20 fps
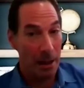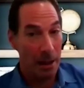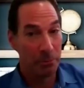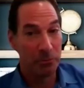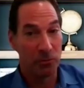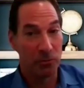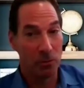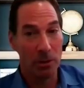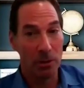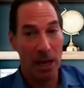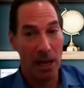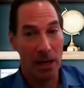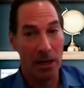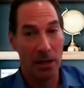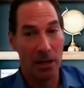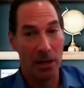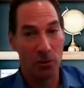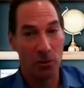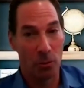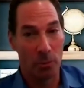absolutely
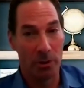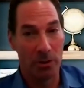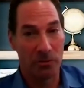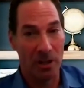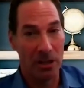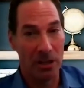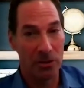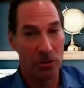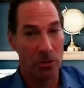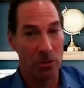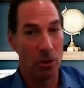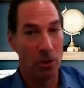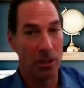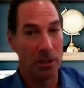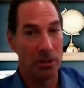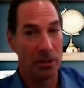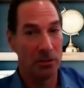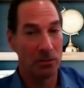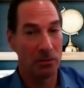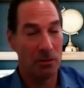headed into recession. You
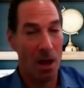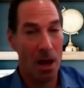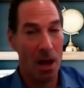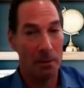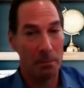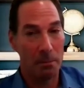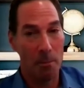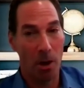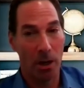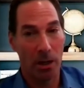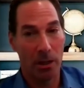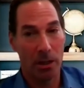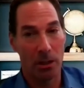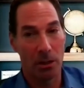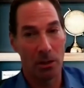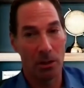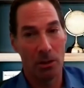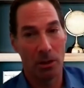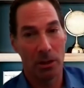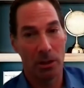look at the stock market,
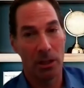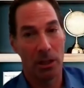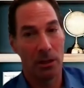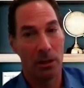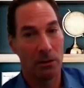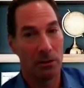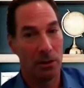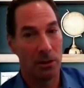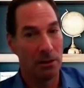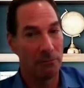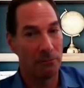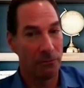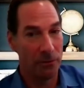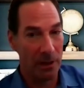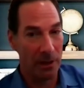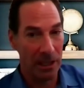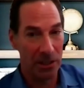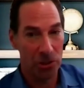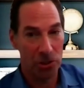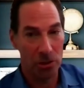you look at it, the
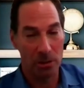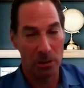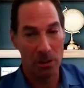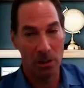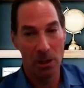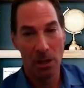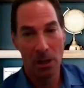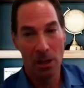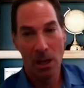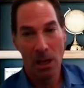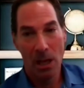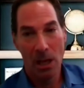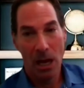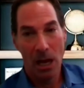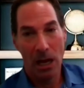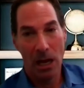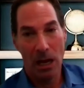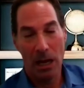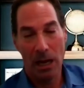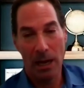inflation.
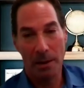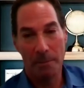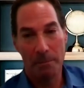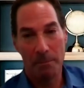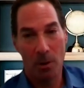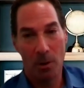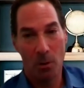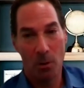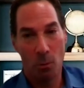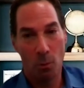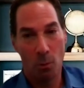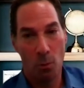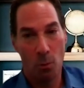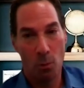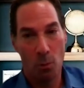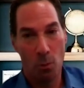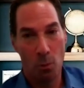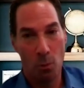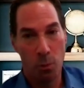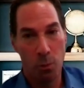Um,
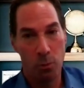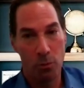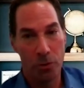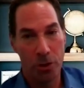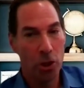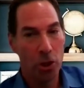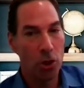the